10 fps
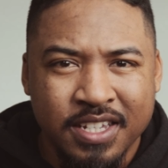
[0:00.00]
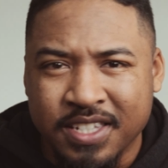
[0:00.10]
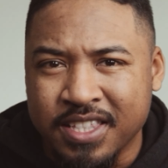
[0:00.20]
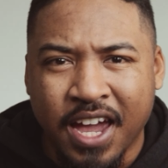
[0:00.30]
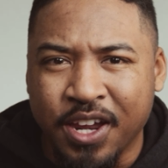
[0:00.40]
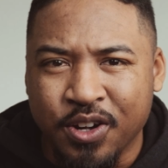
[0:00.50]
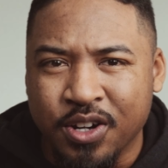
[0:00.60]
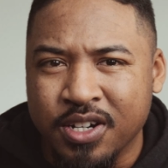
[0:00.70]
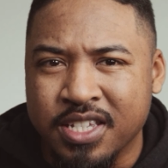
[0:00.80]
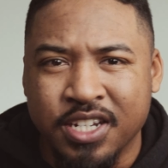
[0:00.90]

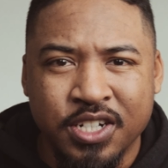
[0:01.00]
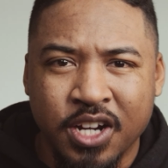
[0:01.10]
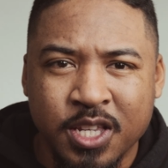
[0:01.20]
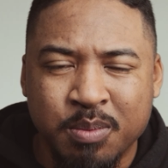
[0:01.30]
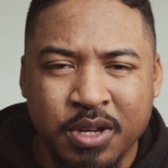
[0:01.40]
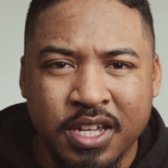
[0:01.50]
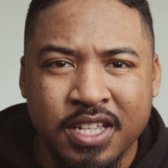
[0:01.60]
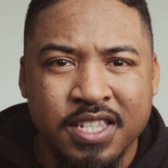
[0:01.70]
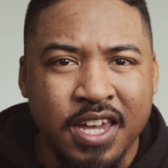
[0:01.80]
sliders and adjustments,